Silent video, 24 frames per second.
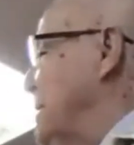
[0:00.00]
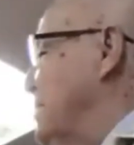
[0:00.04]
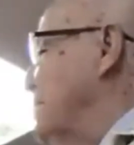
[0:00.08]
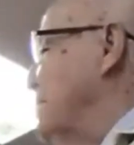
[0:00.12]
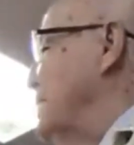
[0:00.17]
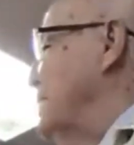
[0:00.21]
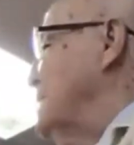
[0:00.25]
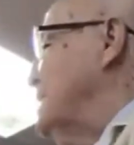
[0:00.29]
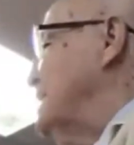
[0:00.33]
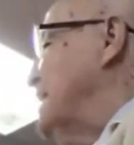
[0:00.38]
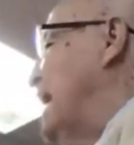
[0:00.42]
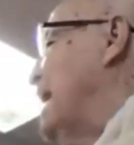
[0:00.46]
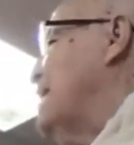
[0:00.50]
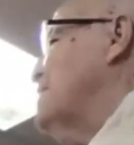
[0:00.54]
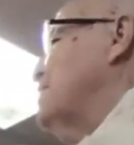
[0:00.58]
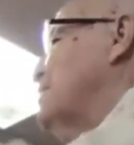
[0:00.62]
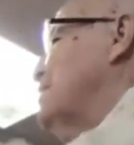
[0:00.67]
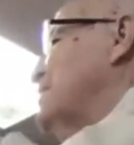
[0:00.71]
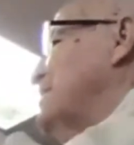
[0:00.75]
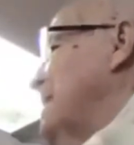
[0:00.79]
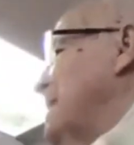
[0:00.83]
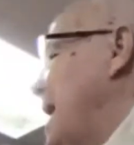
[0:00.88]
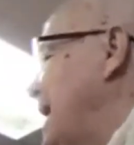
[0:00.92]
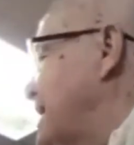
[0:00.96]
was he able
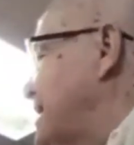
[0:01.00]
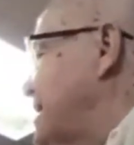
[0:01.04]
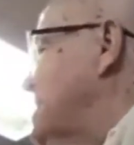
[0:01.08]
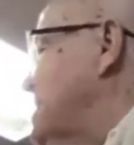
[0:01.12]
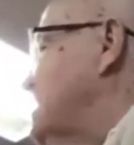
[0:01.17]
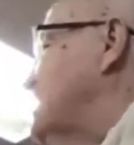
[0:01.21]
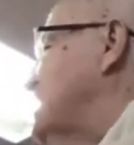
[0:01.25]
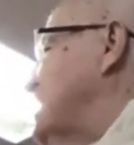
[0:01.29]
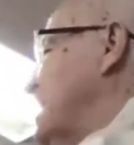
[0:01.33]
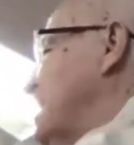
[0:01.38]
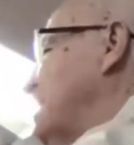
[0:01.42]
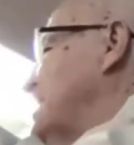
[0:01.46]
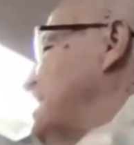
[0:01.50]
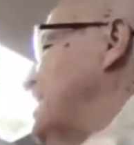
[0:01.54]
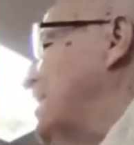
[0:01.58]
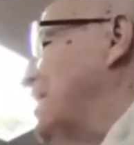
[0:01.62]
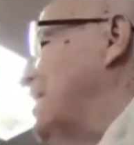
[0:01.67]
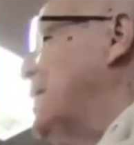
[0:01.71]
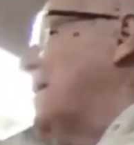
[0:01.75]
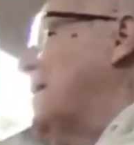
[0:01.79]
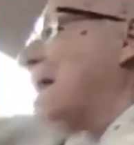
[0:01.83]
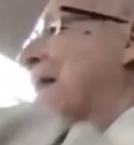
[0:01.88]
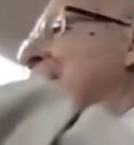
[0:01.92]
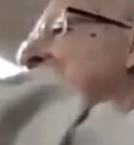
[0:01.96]
not to sin? You know,
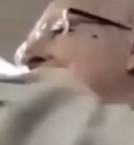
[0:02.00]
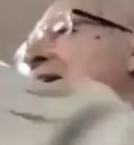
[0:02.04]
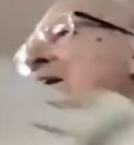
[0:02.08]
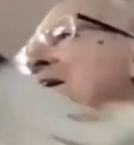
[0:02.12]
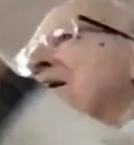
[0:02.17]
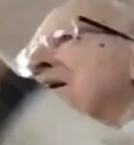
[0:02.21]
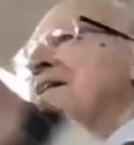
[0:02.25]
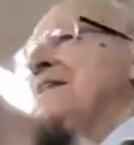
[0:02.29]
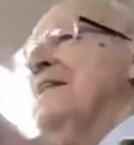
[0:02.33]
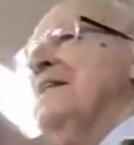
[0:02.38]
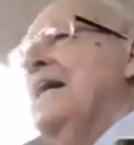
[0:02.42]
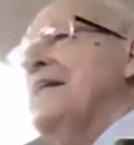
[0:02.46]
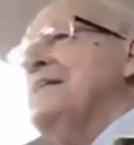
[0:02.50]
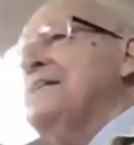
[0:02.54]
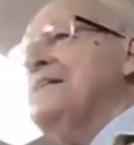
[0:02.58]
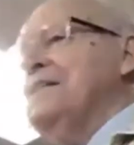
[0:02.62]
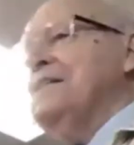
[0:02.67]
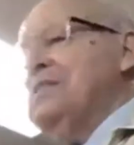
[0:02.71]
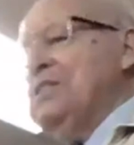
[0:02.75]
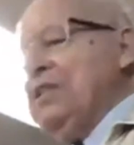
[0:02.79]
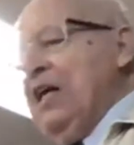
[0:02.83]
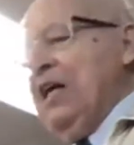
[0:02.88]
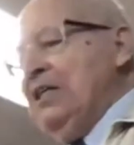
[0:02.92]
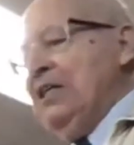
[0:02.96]
that, that
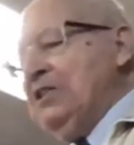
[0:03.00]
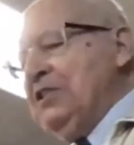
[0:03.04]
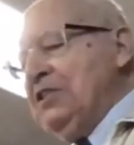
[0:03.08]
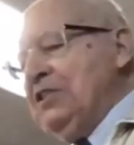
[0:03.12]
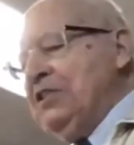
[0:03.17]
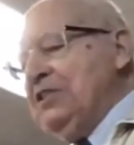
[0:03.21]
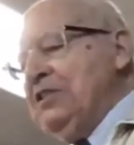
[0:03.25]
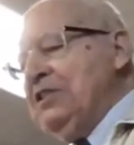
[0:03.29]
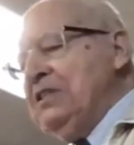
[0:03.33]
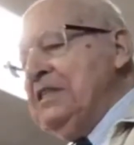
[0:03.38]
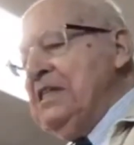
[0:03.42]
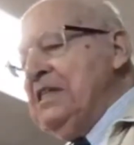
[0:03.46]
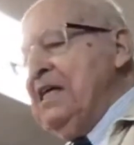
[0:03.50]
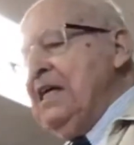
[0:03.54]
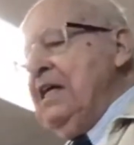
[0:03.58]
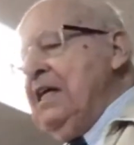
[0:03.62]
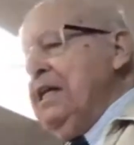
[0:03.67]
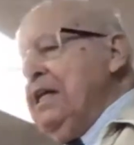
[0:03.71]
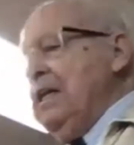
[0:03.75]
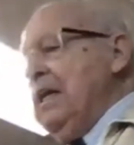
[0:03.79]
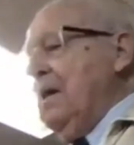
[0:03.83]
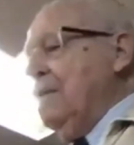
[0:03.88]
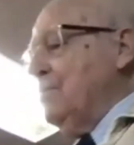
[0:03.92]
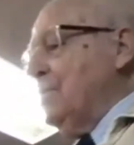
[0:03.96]
discussion
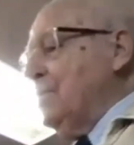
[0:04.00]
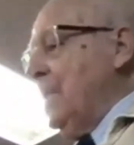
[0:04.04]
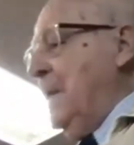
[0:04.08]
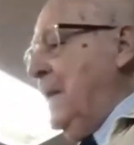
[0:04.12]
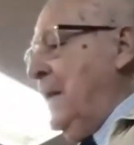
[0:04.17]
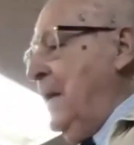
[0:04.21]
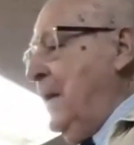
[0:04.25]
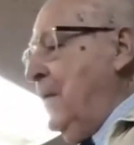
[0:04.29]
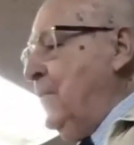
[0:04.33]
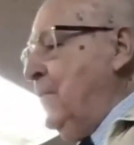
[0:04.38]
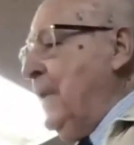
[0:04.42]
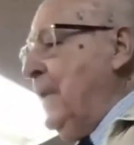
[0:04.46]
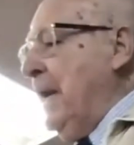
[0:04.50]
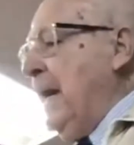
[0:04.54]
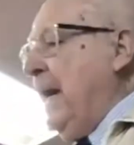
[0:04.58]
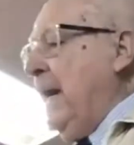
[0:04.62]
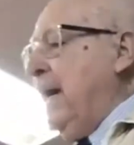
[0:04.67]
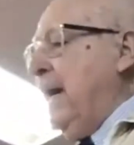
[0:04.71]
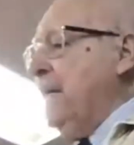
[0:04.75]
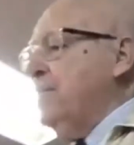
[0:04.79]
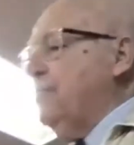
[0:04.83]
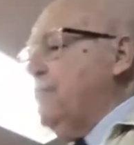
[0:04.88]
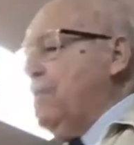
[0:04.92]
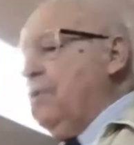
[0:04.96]
that uh, we
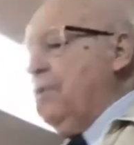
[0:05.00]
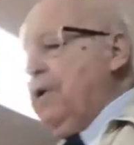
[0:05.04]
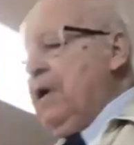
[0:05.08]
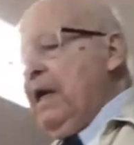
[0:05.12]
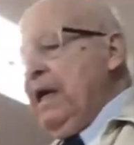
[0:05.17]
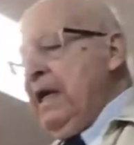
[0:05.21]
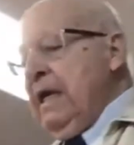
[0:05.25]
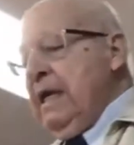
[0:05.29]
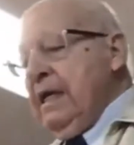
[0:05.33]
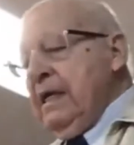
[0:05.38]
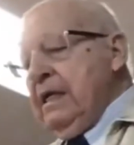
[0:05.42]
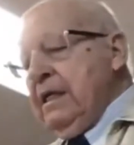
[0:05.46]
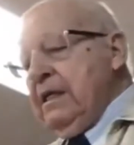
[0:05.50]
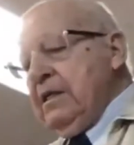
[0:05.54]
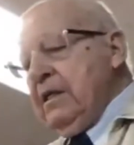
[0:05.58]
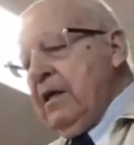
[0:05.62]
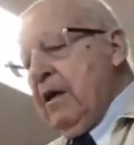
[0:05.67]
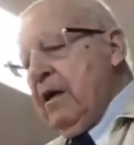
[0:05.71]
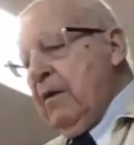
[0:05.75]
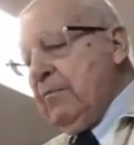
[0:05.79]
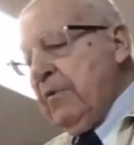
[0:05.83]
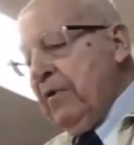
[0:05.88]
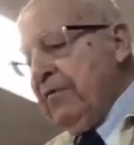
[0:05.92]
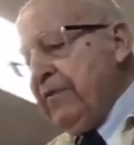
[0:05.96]
had for a
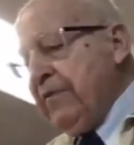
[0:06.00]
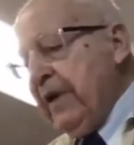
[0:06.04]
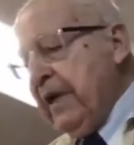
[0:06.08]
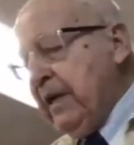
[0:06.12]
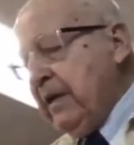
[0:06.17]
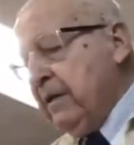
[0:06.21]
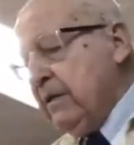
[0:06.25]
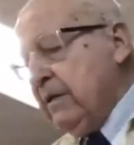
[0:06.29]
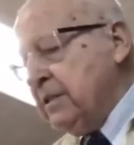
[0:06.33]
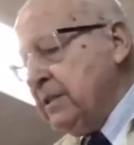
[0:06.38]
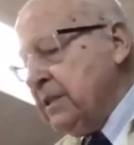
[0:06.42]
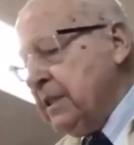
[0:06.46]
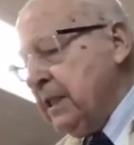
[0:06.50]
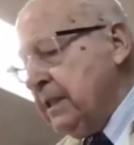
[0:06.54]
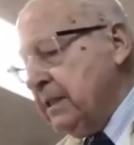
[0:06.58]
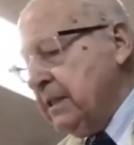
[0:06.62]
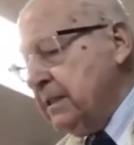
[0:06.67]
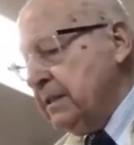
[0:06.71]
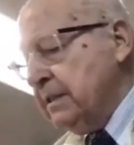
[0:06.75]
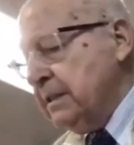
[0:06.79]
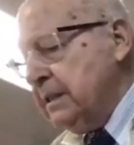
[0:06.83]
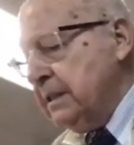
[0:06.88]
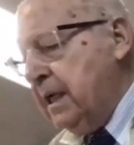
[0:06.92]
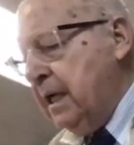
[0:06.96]
number of years.
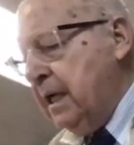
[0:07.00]
And